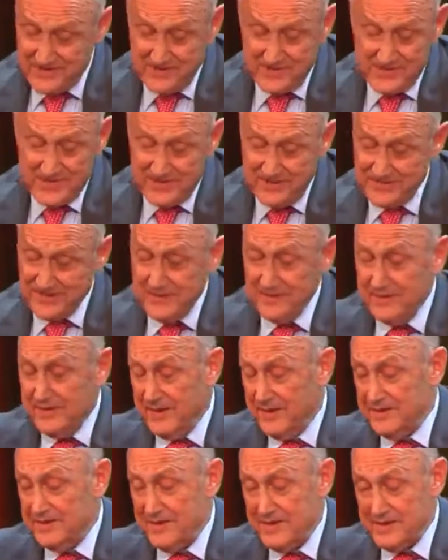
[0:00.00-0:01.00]
was actually
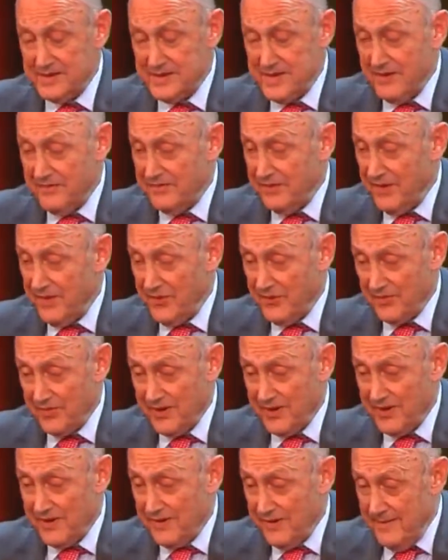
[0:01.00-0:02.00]

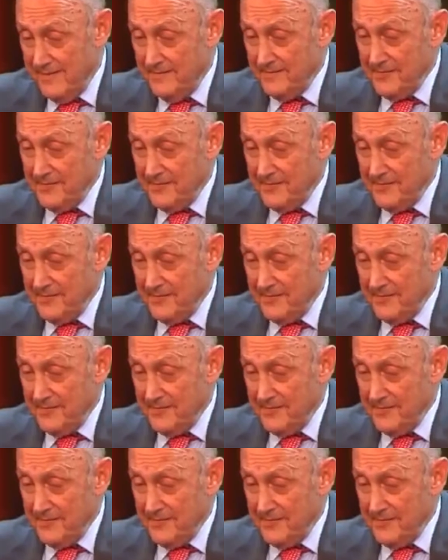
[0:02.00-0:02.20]
1973,